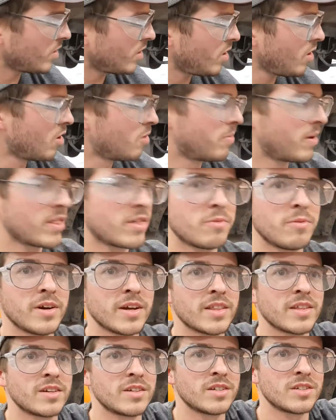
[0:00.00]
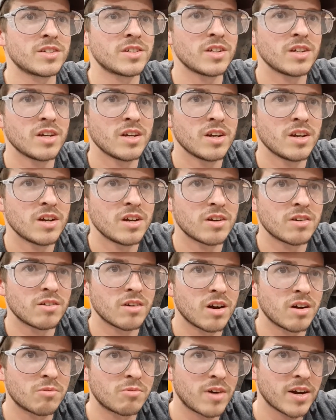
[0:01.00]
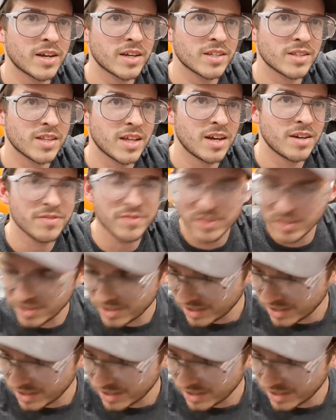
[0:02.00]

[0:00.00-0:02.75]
Oh, by the way, there's a right and left